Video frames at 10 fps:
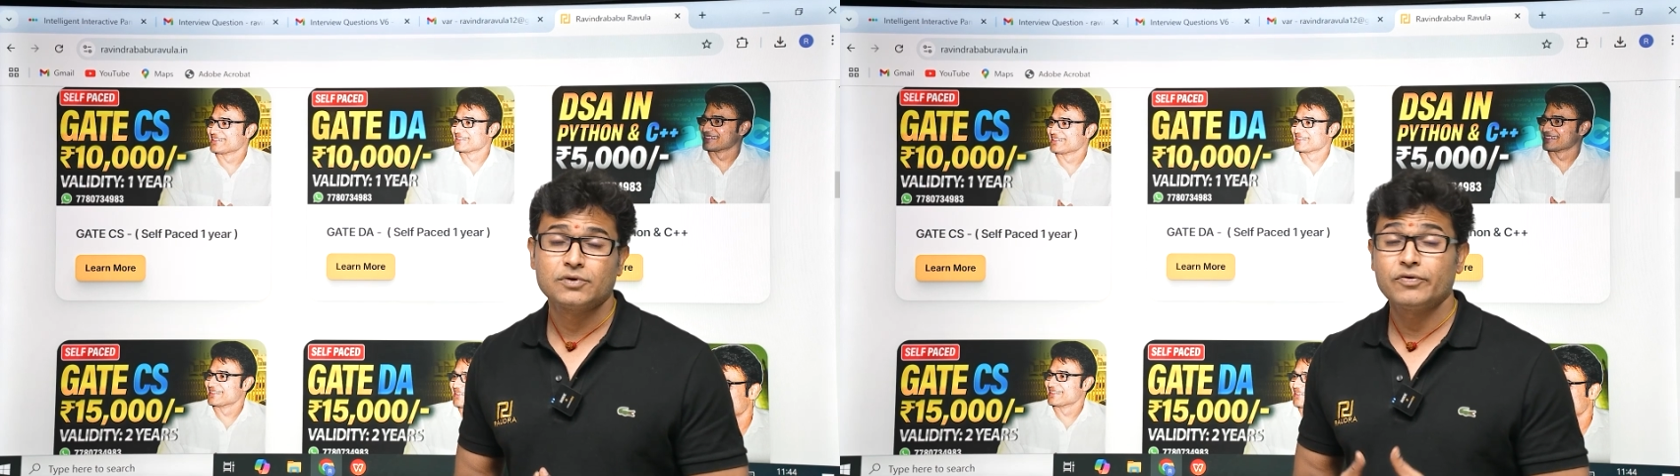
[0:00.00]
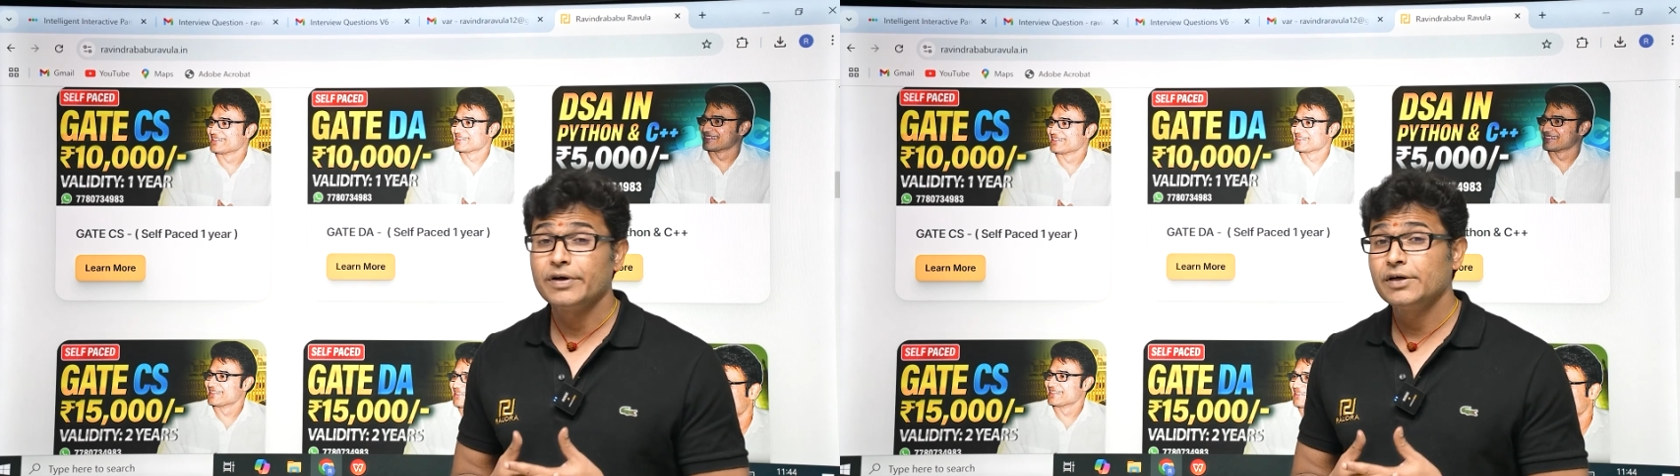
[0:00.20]

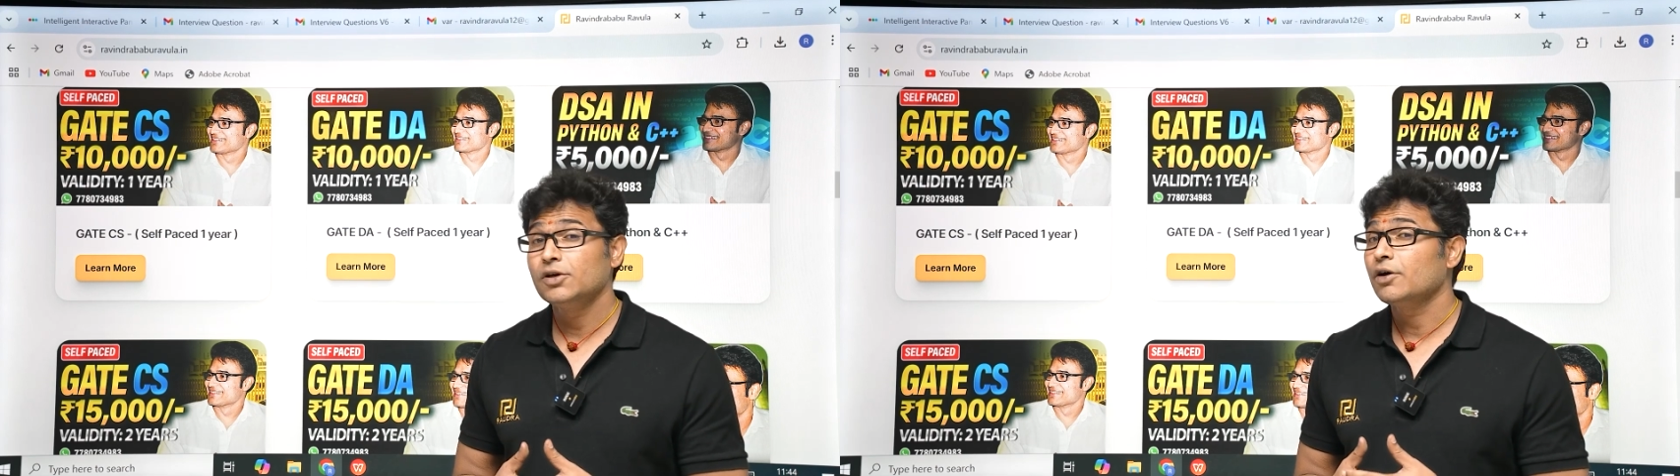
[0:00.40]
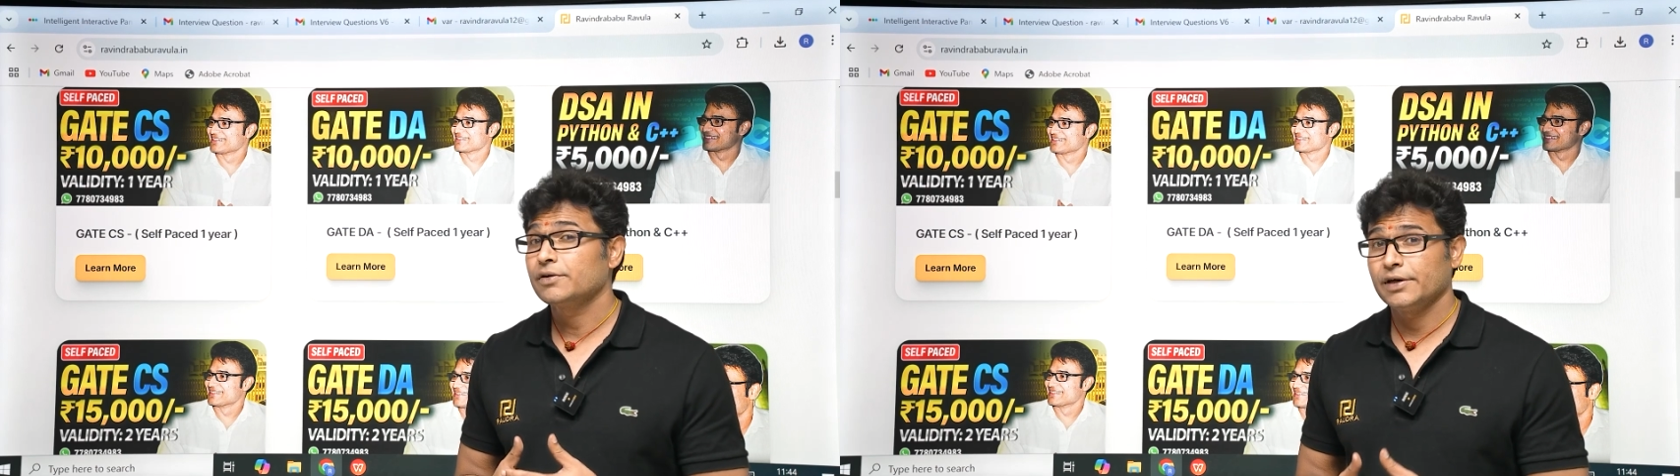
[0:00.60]
20
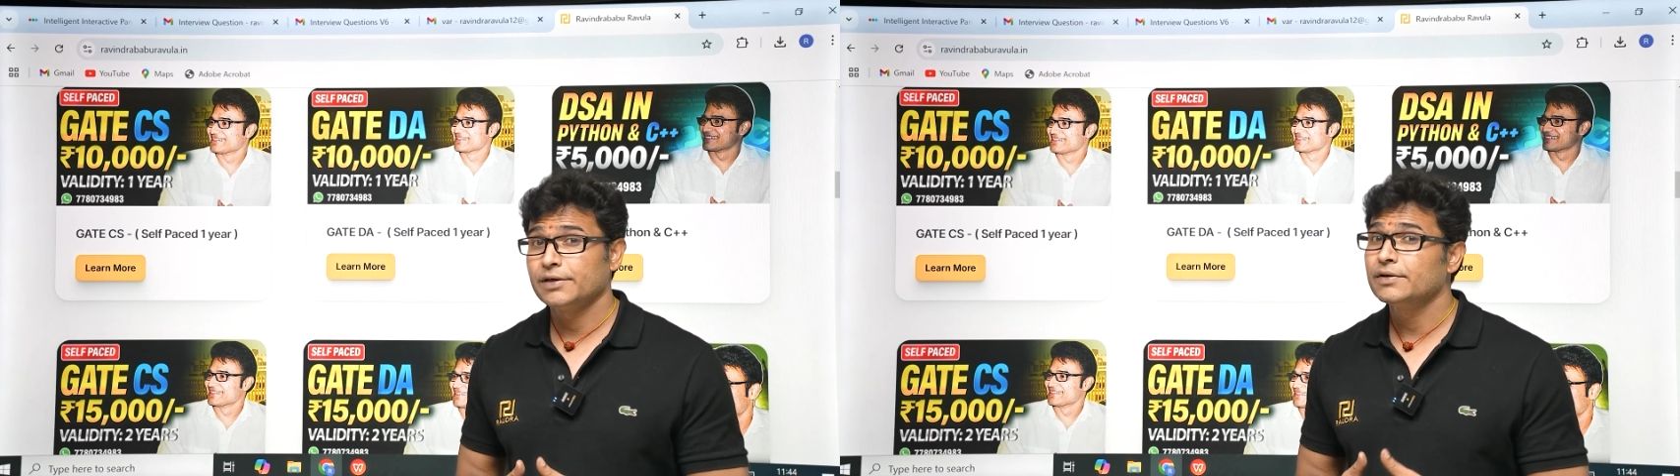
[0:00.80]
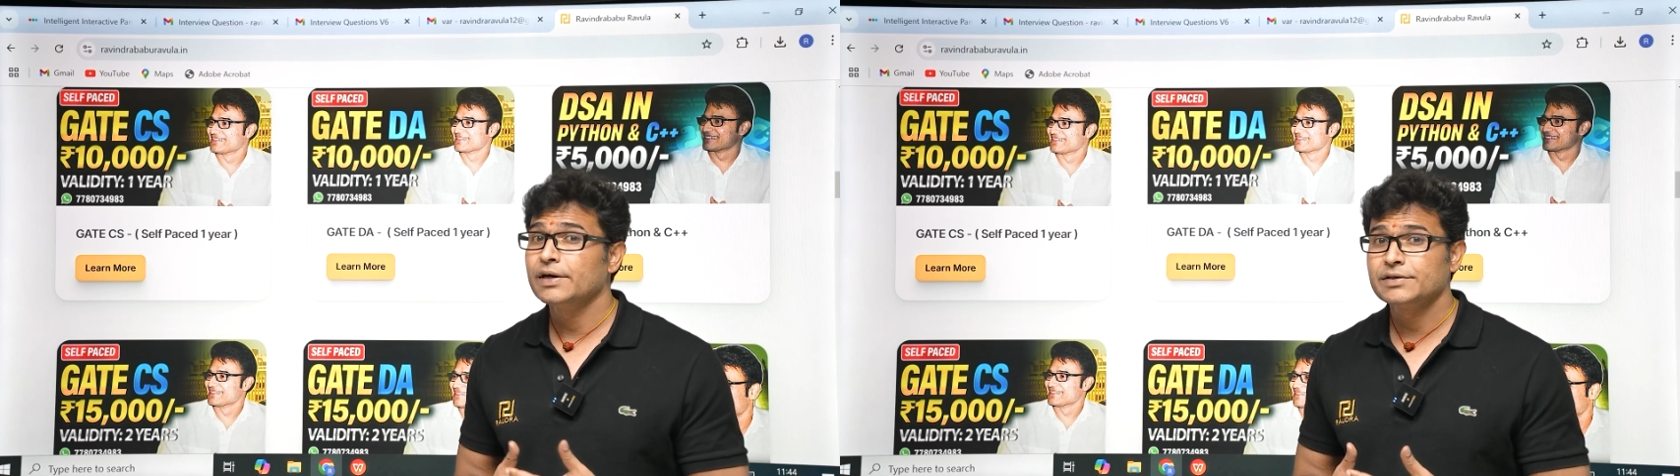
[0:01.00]
or
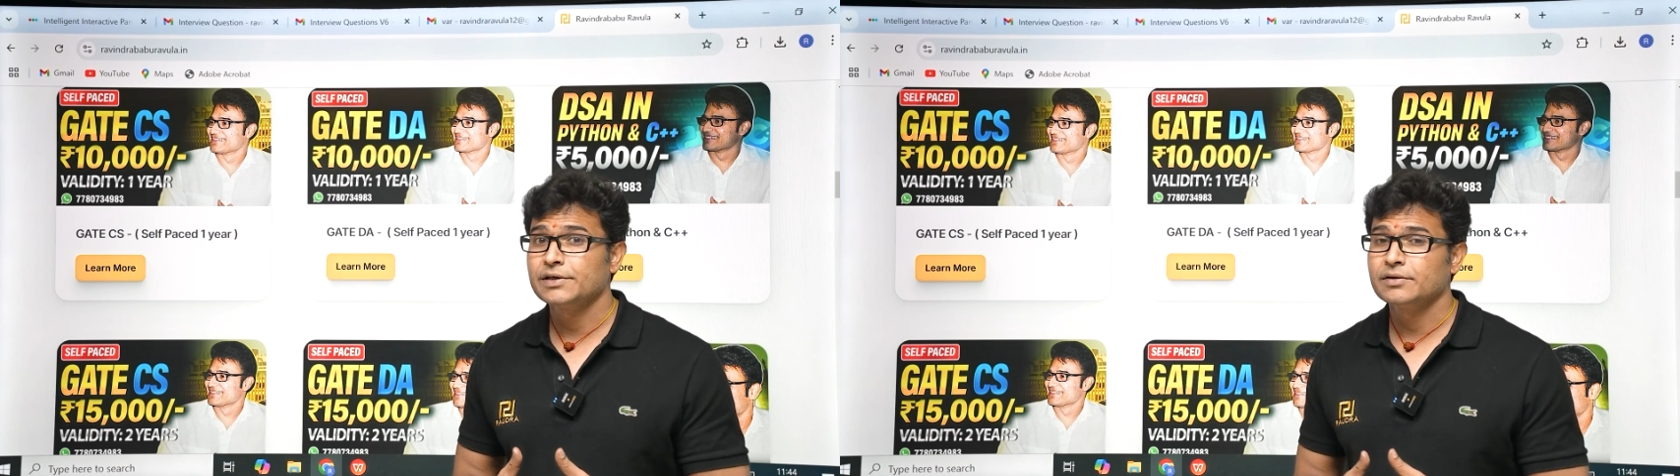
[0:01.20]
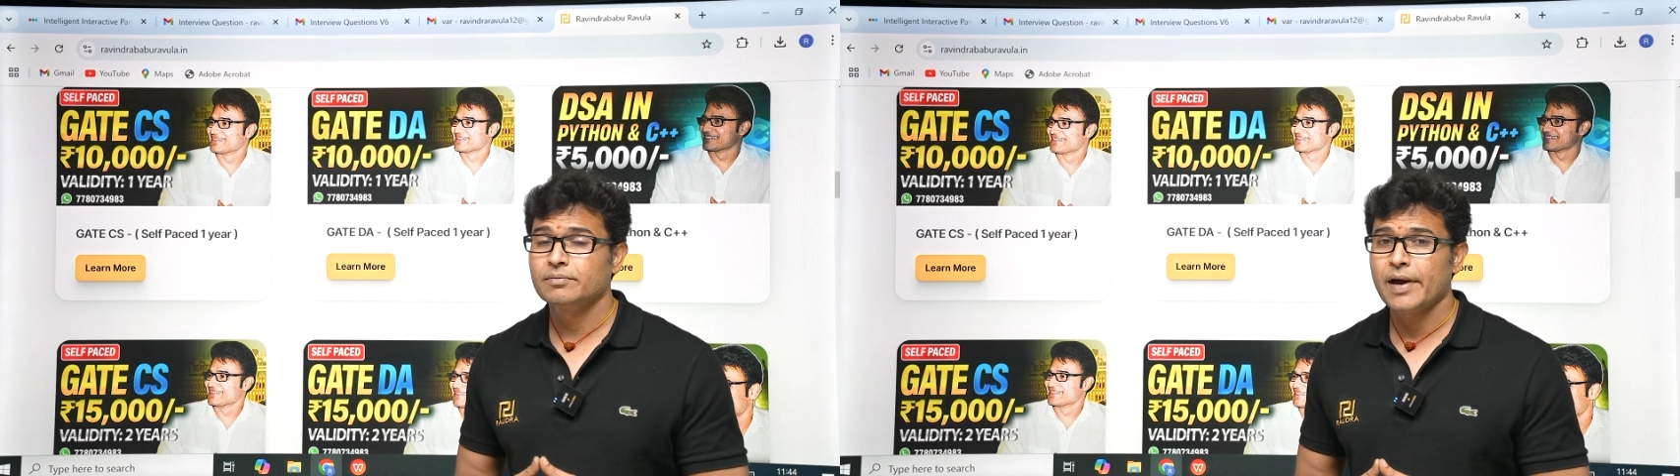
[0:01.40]
30, that's
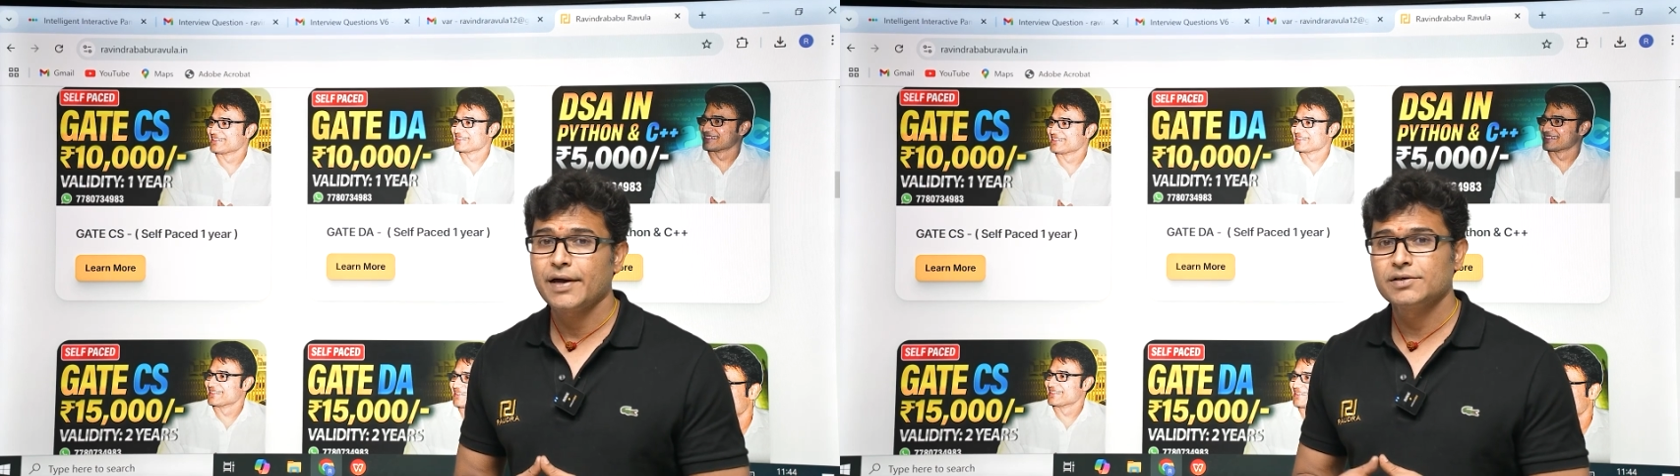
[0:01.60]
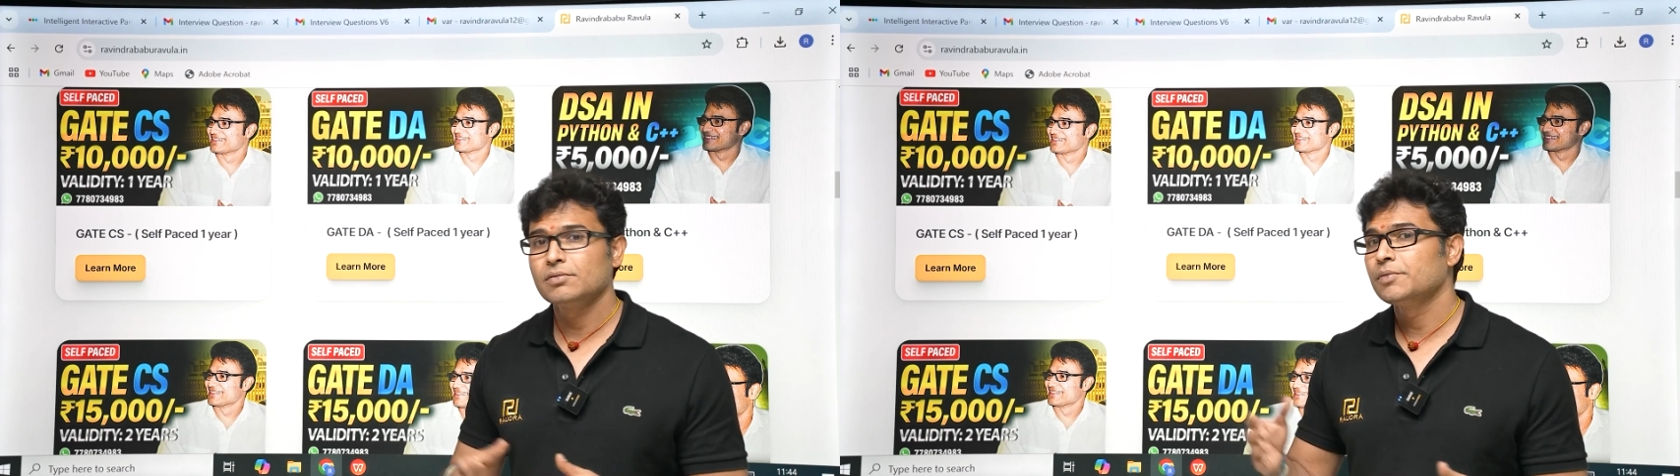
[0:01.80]
it.
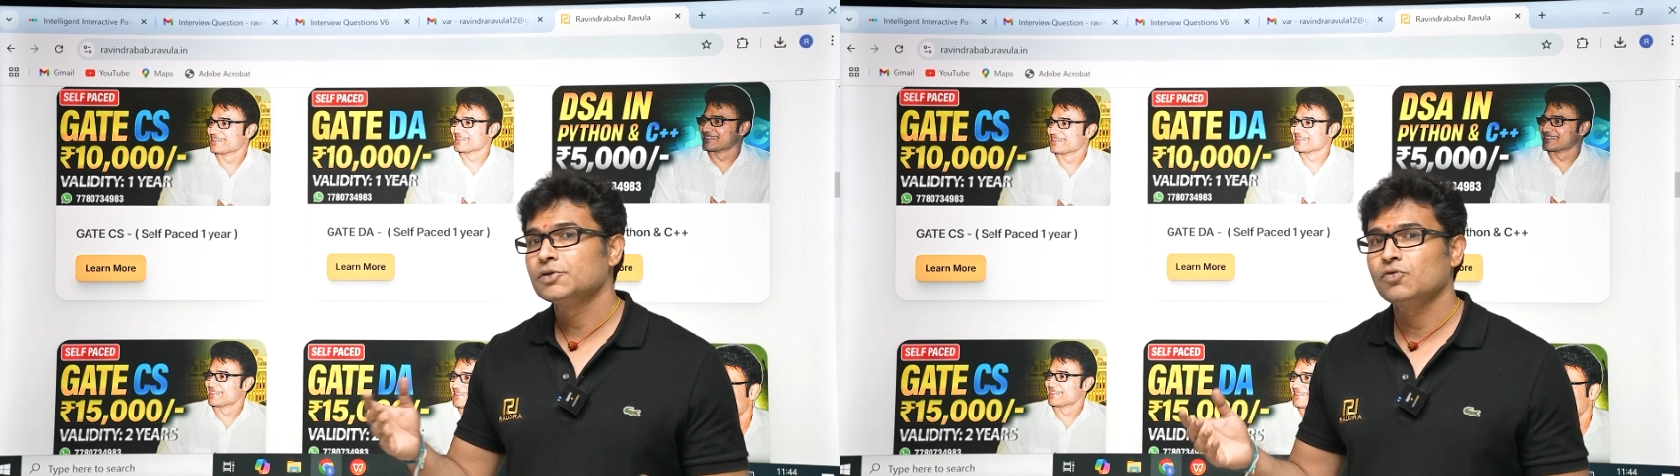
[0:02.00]
Maximum is